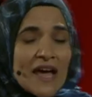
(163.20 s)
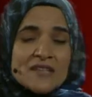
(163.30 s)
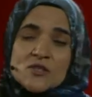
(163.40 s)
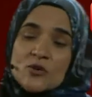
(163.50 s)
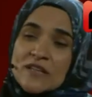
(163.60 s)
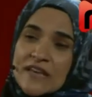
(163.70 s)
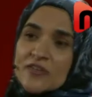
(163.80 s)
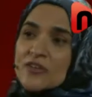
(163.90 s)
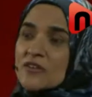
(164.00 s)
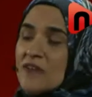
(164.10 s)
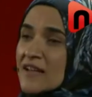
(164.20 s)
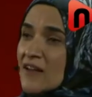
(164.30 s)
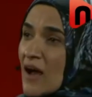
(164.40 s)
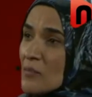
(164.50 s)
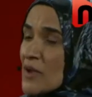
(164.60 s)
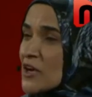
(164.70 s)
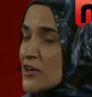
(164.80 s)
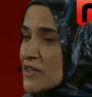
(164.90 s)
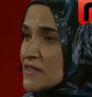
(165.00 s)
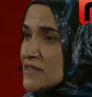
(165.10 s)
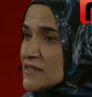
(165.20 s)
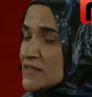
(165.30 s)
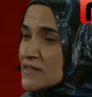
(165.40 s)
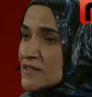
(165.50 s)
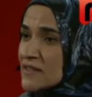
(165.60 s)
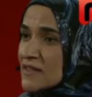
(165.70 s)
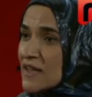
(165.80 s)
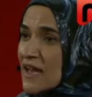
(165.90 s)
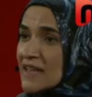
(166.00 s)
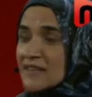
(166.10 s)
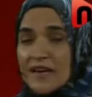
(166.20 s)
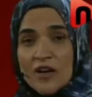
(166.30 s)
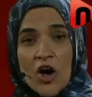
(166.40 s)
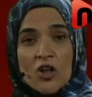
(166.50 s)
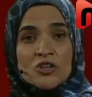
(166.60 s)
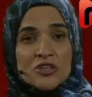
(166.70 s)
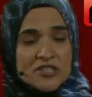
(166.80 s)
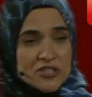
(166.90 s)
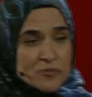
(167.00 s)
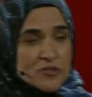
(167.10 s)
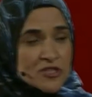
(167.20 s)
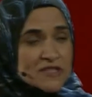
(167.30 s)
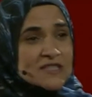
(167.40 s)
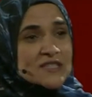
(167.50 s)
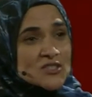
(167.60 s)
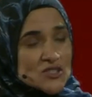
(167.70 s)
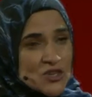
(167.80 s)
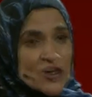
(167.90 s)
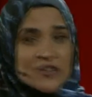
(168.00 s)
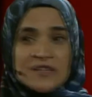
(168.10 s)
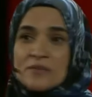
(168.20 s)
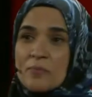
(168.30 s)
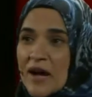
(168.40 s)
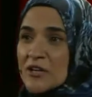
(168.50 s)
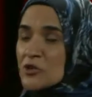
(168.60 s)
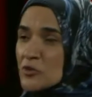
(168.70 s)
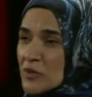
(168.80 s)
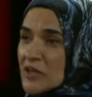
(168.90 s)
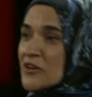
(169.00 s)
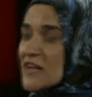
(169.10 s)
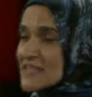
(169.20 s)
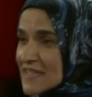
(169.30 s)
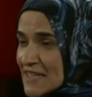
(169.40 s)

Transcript: And so later, I got married, and like all good Egyptians, started my career as an